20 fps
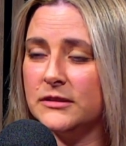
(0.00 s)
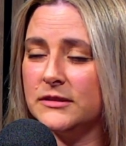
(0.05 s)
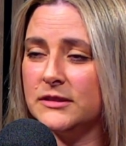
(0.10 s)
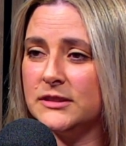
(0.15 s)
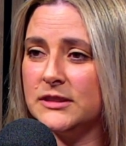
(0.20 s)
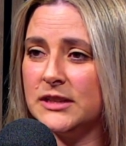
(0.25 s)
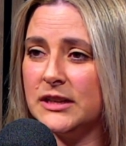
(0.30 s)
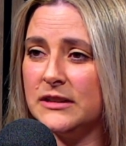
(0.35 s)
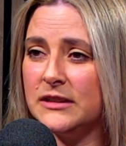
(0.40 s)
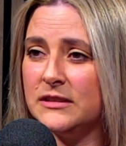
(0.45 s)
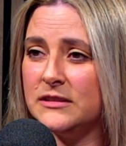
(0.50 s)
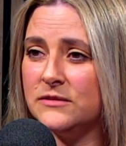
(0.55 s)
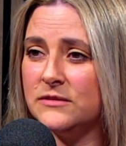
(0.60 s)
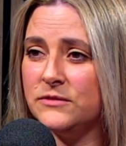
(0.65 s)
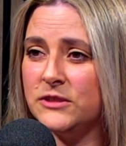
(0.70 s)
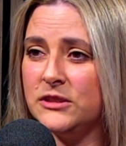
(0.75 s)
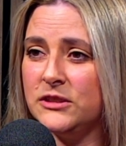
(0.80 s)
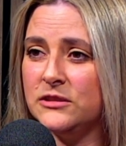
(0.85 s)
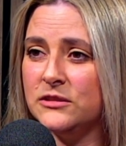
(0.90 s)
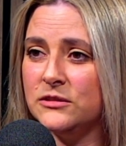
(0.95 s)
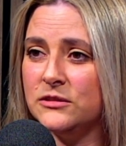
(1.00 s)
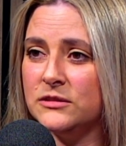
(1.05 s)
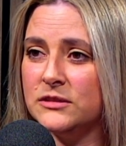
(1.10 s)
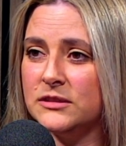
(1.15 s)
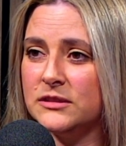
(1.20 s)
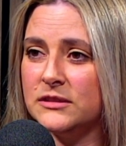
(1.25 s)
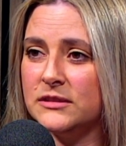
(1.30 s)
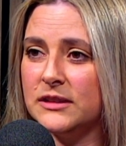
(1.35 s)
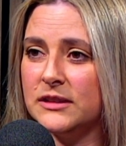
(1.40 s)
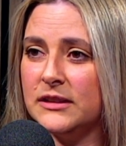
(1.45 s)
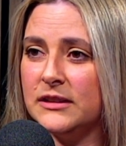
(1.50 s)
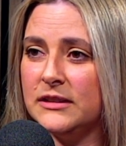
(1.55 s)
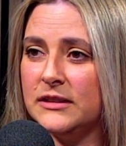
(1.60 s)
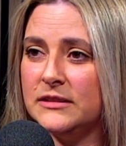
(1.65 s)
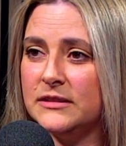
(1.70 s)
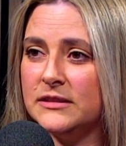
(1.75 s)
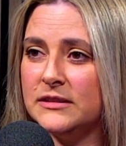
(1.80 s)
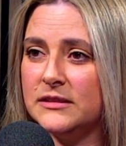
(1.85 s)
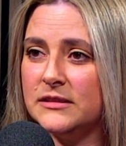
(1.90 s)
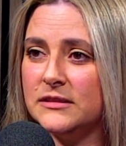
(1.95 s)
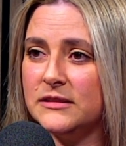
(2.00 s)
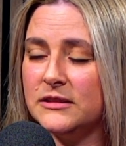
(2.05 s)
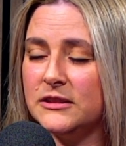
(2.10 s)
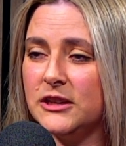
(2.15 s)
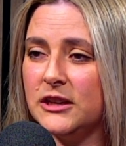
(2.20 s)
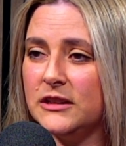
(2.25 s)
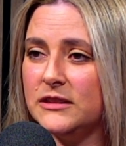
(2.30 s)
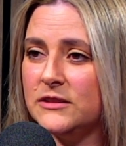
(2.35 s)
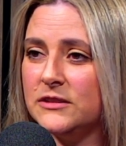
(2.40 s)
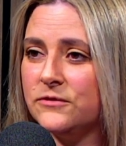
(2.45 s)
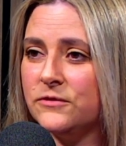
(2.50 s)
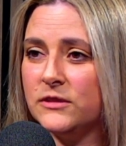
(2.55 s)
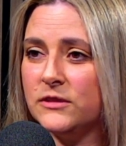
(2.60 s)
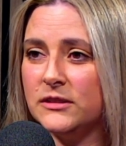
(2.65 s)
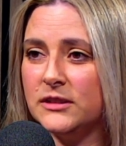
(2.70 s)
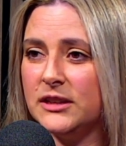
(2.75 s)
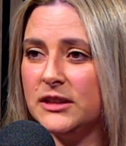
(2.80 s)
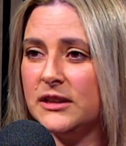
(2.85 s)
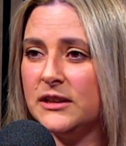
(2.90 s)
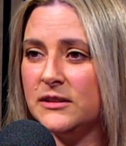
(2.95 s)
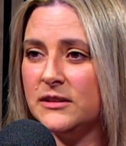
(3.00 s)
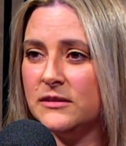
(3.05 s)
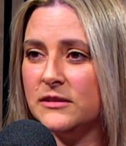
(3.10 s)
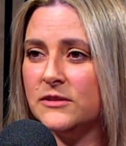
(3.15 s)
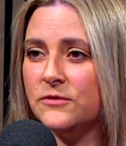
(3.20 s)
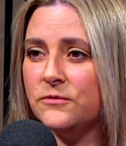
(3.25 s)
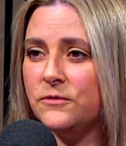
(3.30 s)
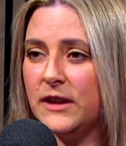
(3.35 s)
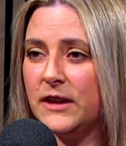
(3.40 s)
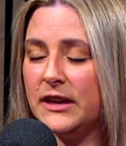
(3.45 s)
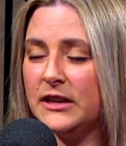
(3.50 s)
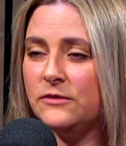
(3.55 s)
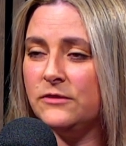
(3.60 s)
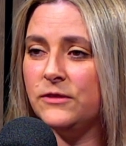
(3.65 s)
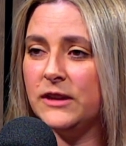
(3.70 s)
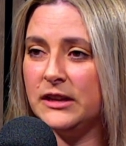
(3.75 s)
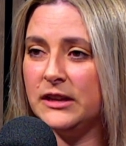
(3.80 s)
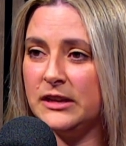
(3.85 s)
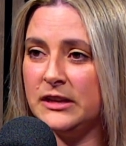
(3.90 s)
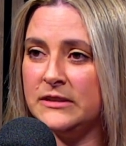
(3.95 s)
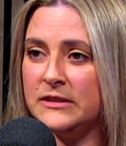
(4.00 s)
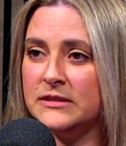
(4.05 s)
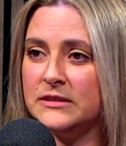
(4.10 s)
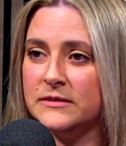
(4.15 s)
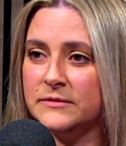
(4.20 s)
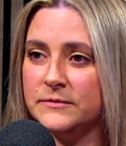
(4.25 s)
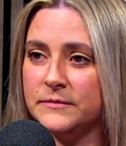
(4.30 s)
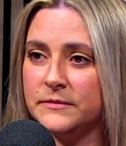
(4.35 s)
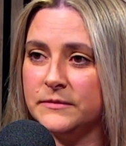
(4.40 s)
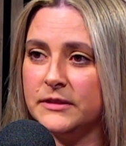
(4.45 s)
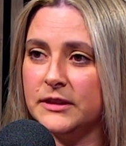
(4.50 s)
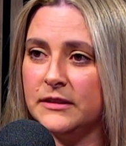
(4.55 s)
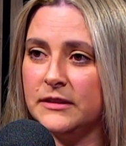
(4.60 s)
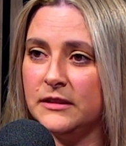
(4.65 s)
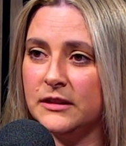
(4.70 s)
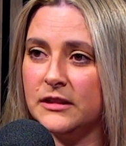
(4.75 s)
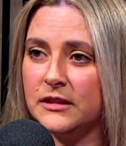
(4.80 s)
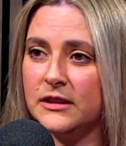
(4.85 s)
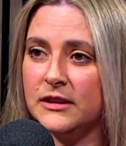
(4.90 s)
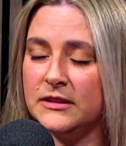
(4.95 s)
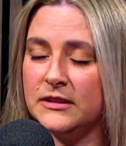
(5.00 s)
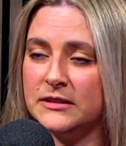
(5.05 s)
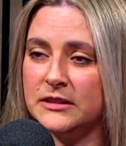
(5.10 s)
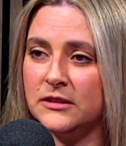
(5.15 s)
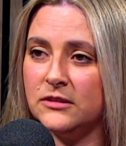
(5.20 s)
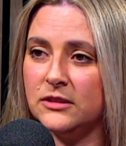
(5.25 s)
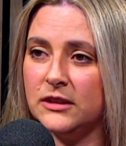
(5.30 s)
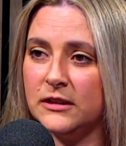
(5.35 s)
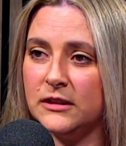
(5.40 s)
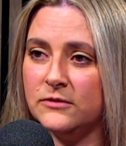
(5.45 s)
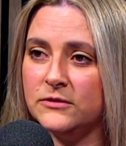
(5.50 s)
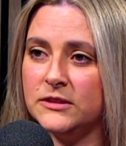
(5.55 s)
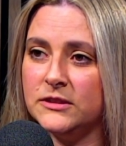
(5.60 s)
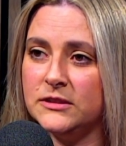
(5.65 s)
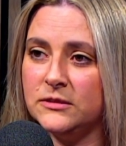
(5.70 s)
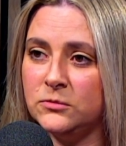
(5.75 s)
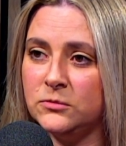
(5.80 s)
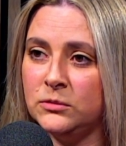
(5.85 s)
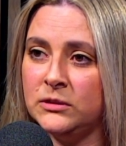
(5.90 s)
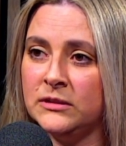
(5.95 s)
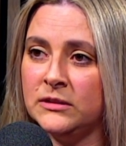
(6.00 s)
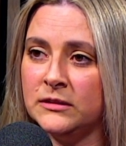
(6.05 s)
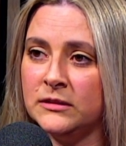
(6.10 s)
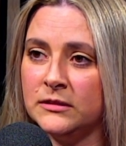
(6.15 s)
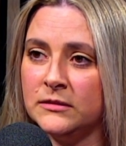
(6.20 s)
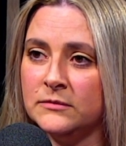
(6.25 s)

tens of years, and you get different. It's very varied in the clientele that I have to deal with.